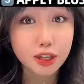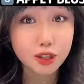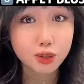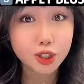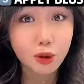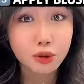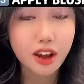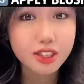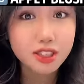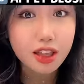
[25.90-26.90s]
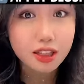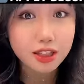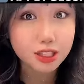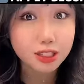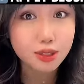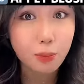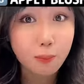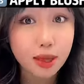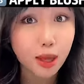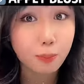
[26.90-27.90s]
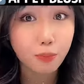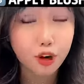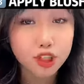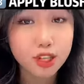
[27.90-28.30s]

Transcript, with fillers: need to show you guys this makeup brush